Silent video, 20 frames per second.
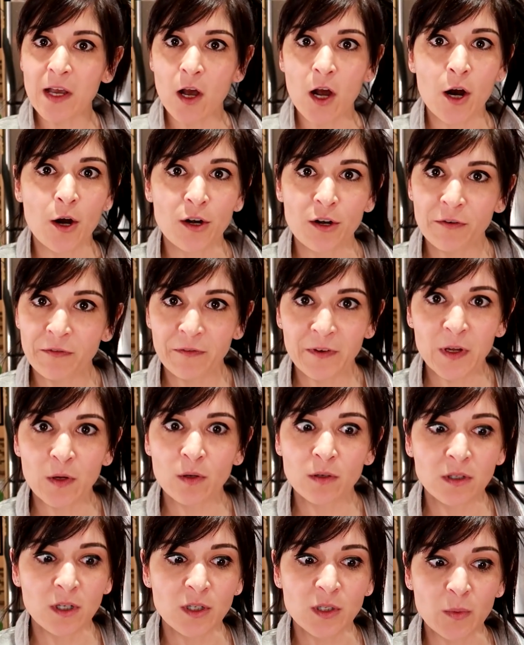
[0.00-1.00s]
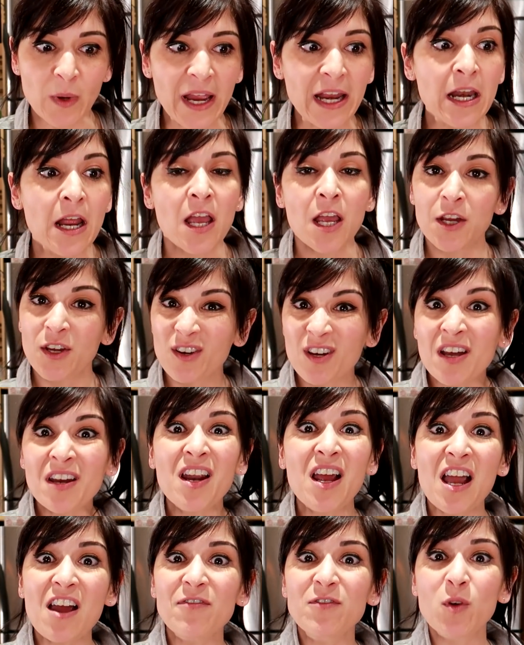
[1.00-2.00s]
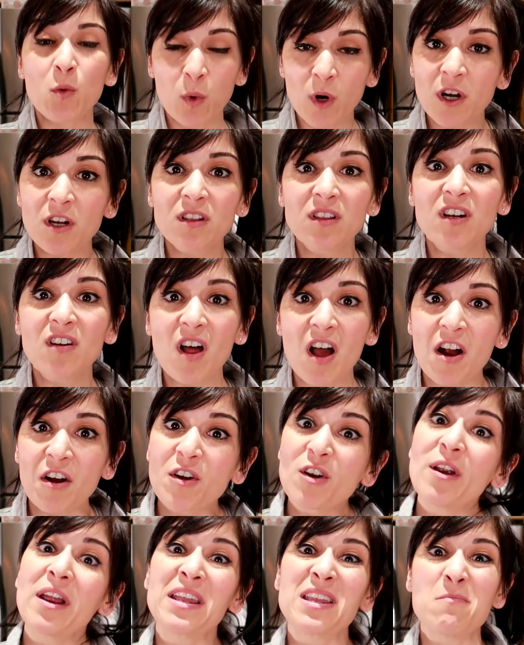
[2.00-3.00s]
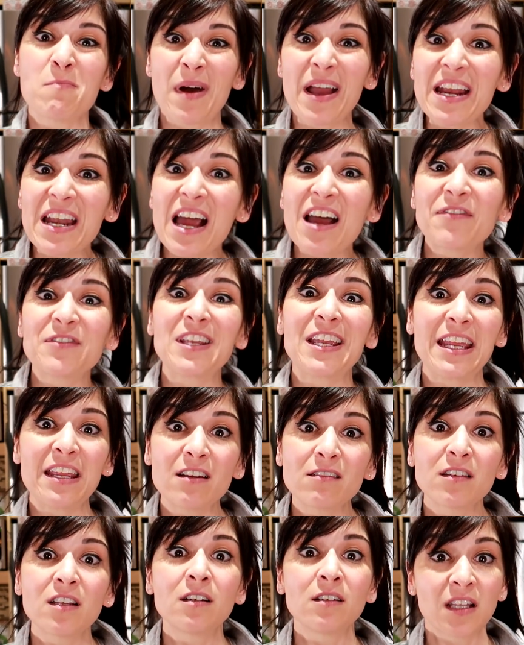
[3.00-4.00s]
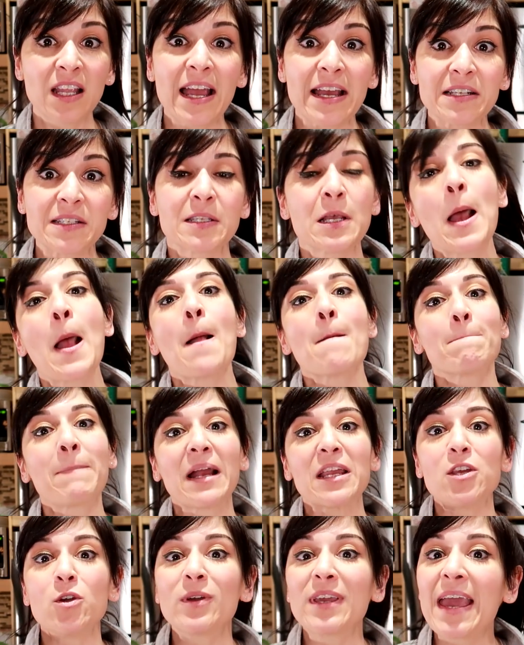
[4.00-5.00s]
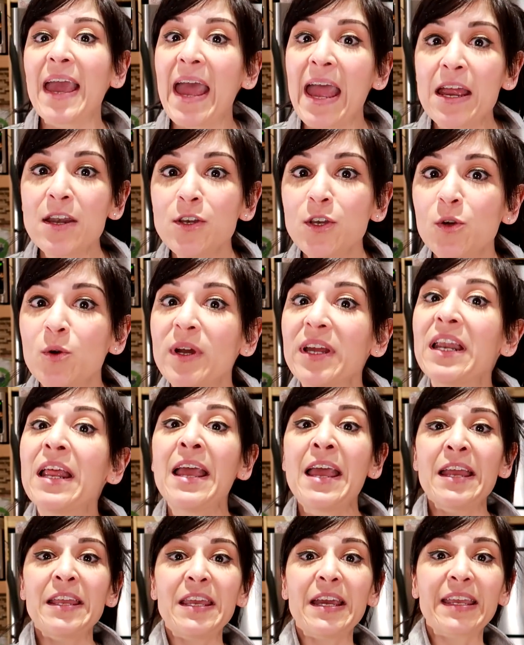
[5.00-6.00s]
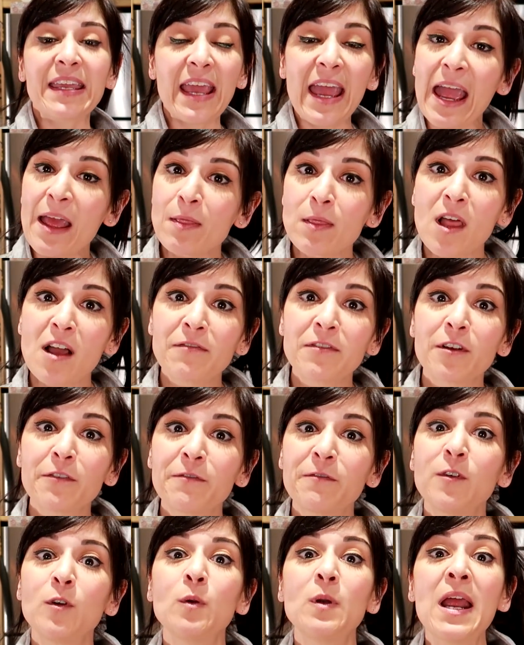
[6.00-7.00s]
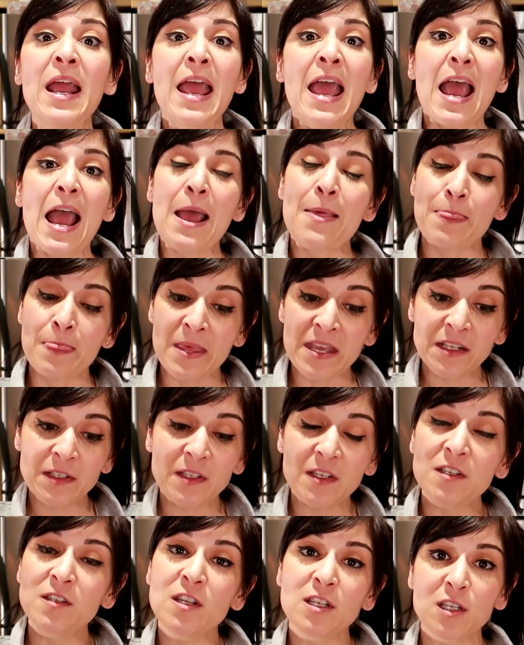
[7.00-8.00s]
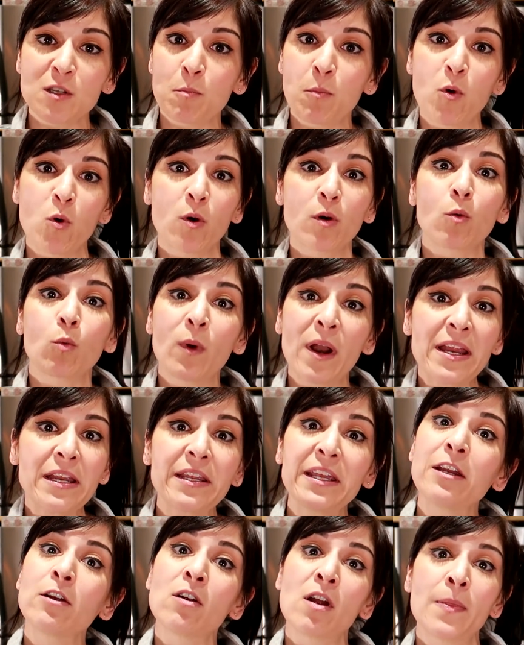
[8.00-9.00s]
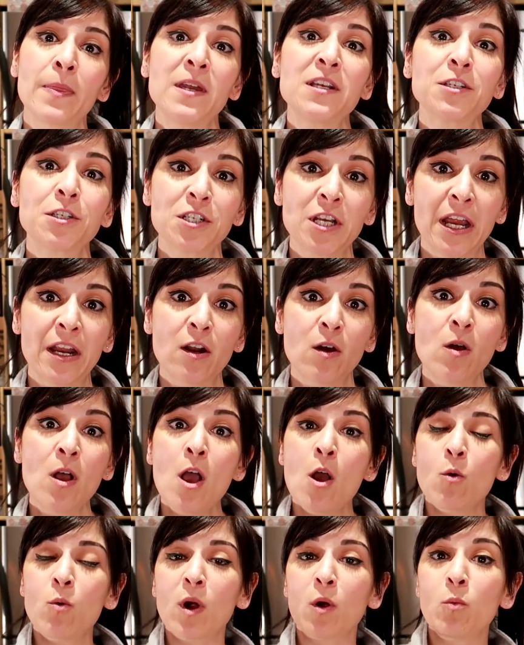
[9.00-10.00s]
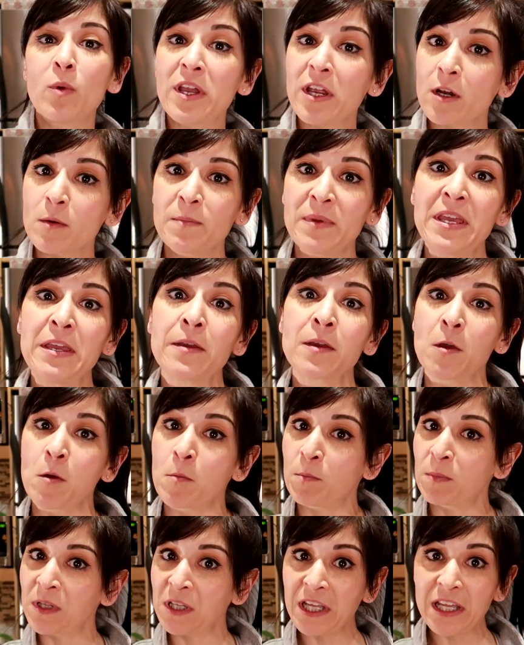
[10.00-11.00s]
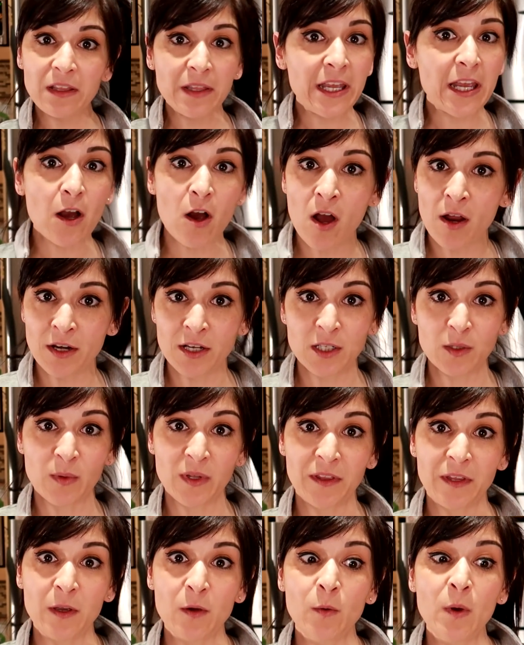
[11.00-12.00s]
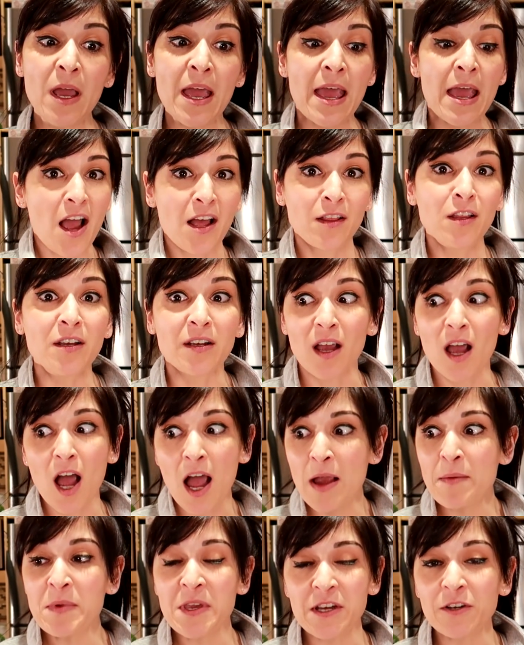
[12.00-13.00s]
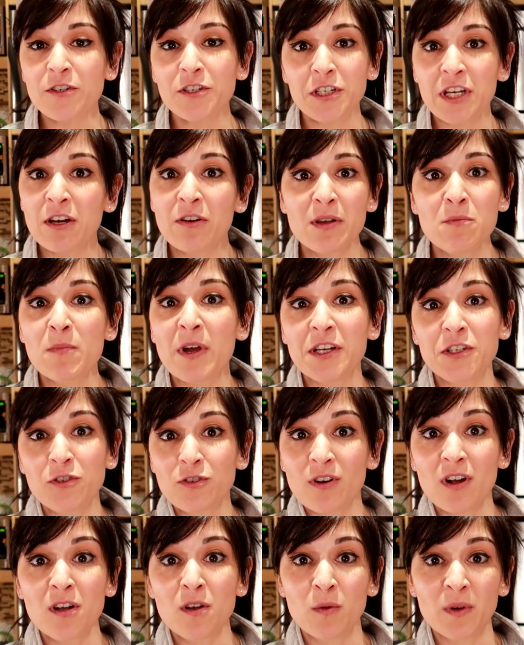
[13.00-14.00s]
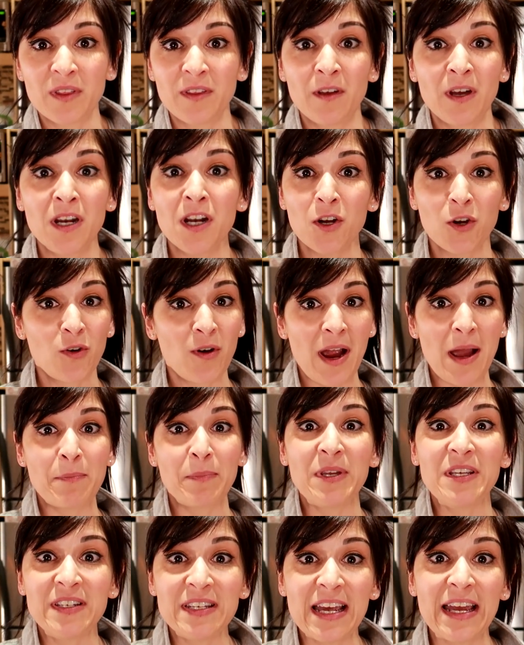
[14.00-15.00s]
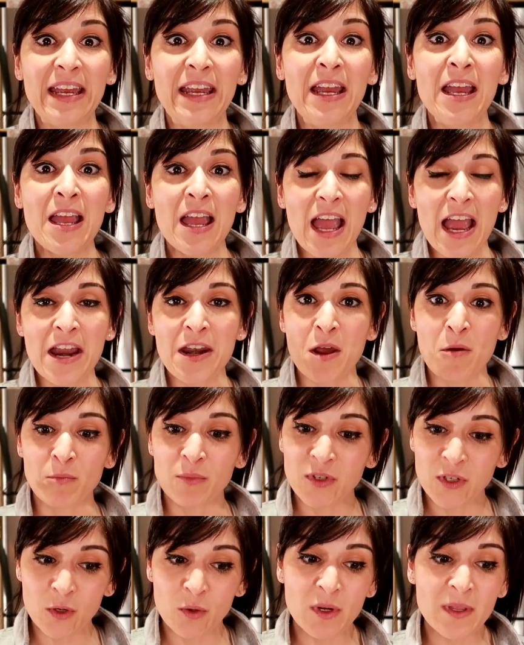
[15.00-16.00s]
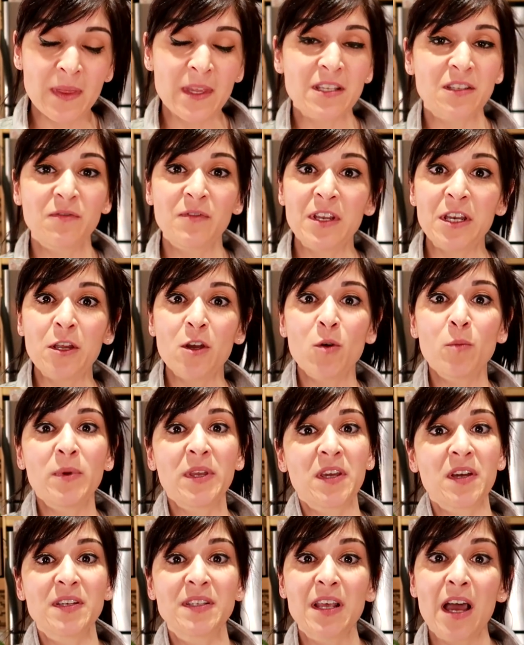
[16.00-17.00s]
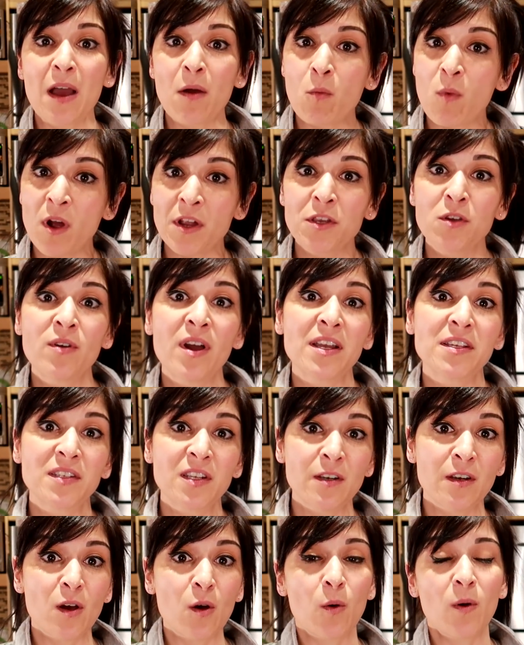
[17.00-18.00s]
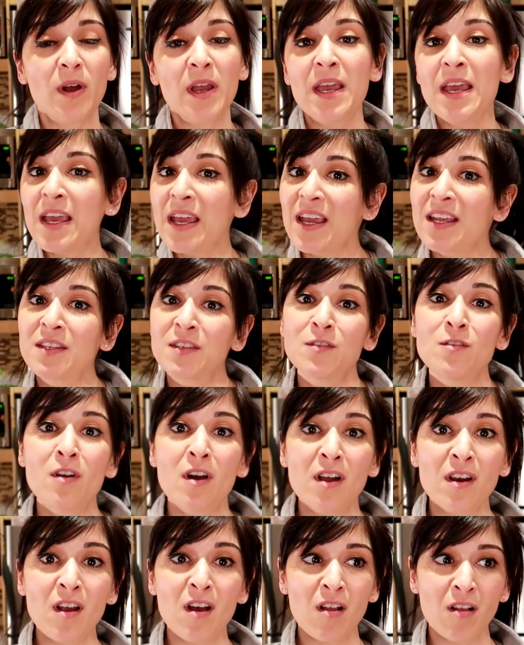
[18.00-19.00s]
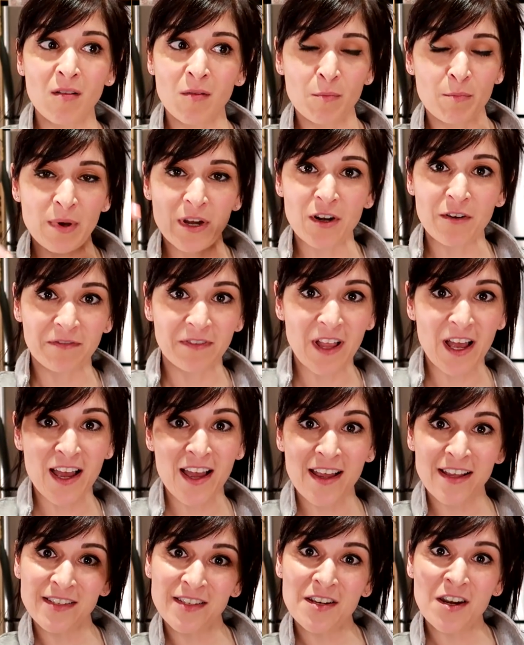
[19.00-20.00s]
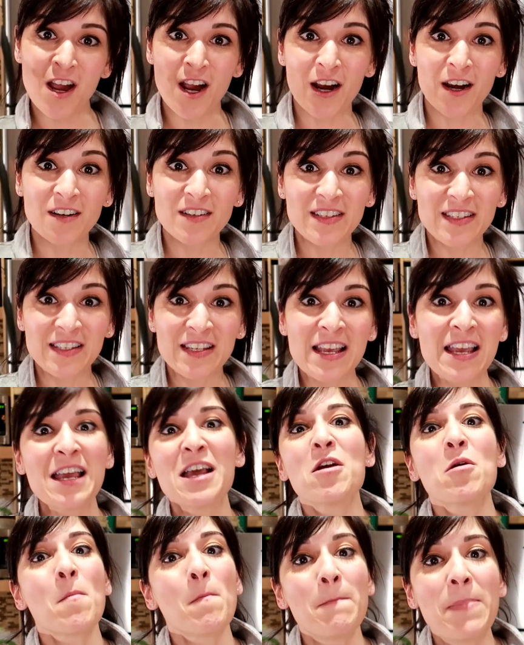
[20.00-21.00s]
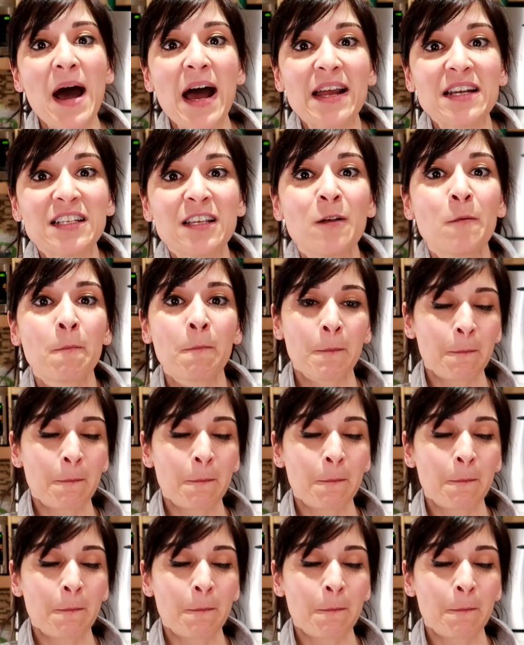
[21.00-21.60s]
it harder for you to lose weight, you're gonna have to work a little harder and you might have to eat a little less. But you can do it, you can love your food, and this is the support right here on this channel where we are being completely honest with you. Look, I'm here sharing my struggle with you. I had a crappy day, and I'm doing this video because I want you guys to know it's not all butterflies and hearts, but